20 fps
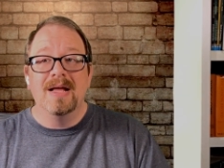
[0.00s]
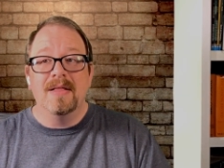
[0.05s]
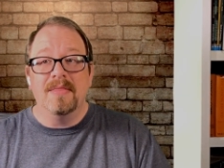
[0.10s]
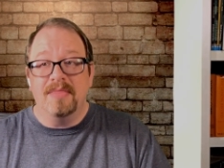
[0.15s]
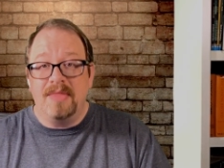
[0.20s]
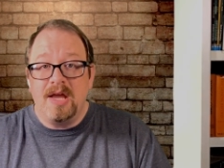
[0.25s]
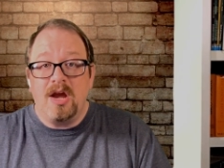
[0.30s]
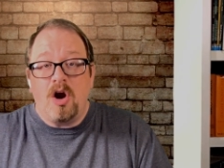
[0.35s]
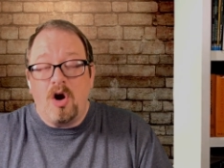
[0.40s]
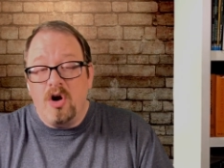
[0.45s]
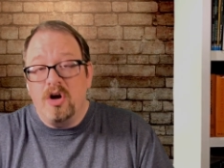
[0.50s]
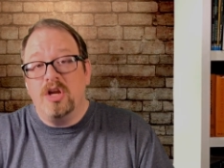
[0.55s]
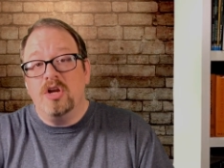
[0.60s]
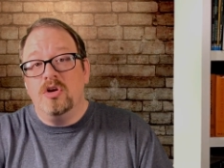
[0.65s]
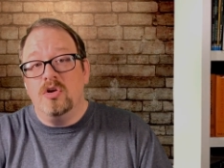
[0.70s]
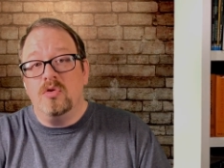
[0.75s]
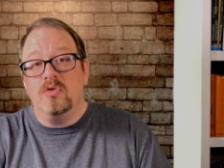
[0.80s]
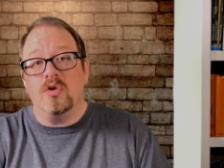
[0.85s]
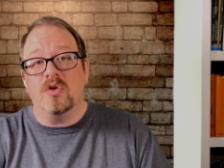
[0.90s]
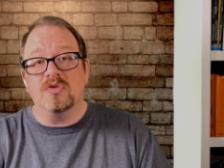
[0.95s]
they already
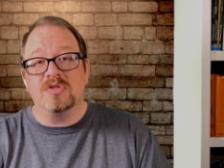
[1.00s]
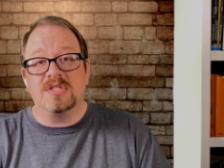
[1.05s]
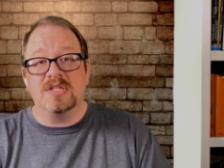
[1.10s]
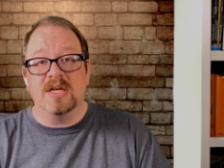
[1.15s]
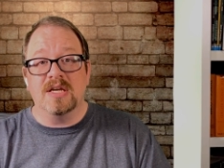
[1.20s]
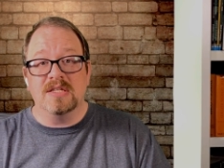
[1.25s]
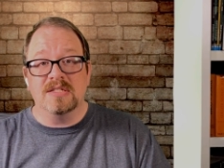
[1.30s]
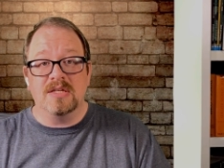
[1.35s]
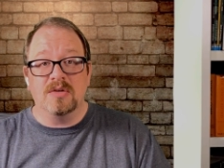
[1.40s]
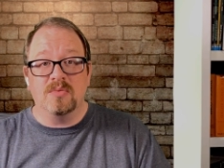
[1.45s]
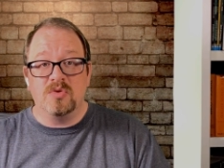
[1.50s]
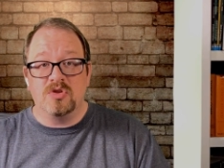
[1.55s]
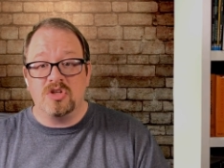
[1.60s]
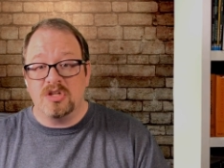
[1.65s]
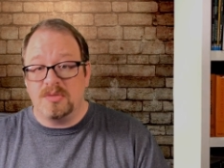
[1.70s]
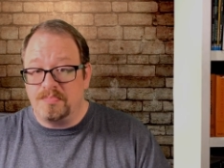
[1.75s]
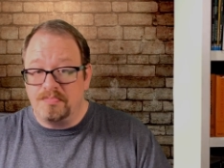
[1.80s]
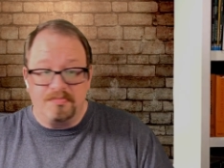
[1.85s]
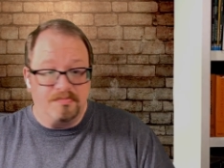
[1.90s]
knew those things. It was just